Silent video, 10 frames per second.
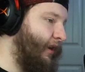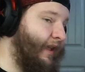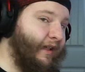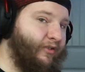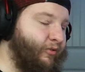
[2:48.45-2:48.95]

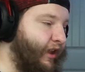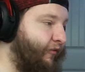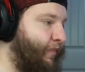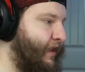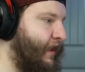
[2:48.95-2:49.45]
canceled
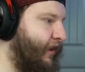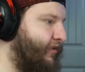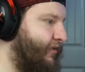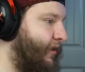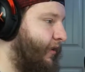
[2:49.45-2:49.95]

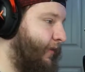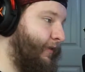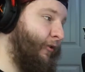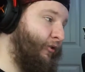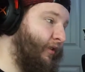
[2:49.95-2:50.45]
FPS that
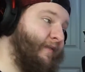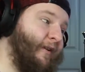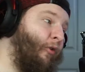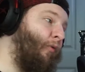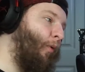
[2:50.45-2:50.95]
turned into
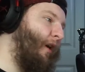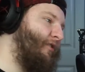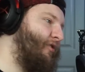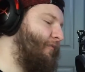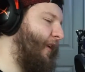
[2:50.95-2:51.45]

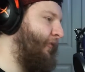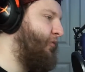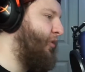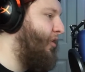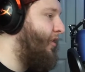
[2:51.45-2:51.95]
Overwatch,
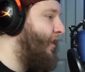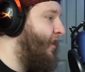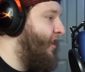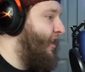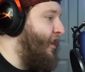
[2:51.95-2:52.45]
after all.
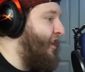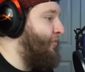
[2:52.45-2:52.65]
In